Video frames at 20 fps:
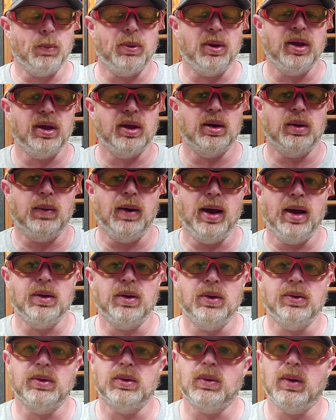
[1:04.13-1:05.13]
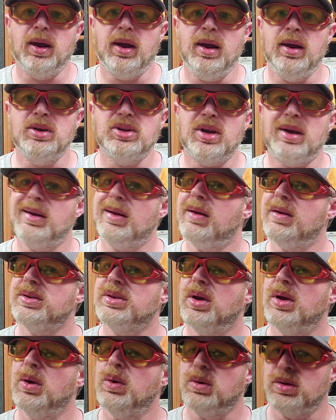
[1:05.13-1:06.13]
plinking around on the range and
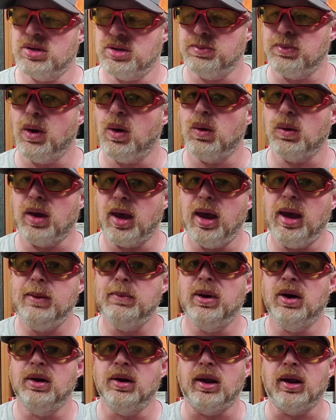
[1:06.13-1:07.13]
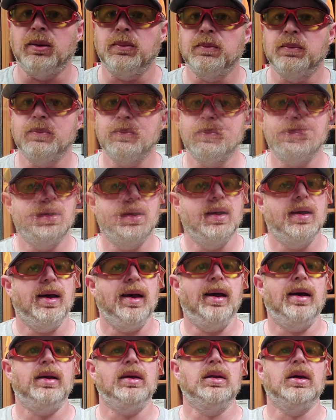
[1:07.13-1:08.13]
also small game hunting.
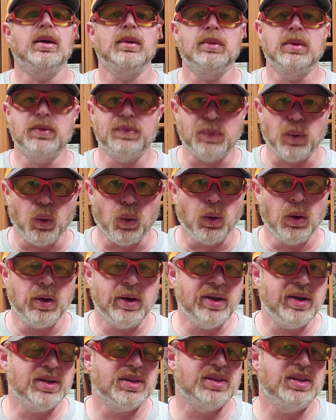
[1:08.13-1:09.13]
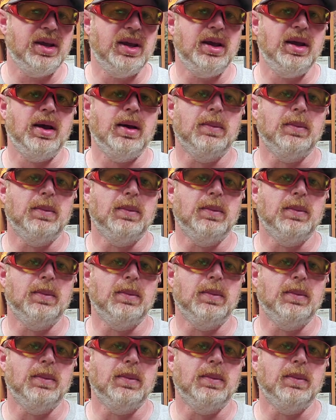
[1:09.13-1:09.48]
At number four is the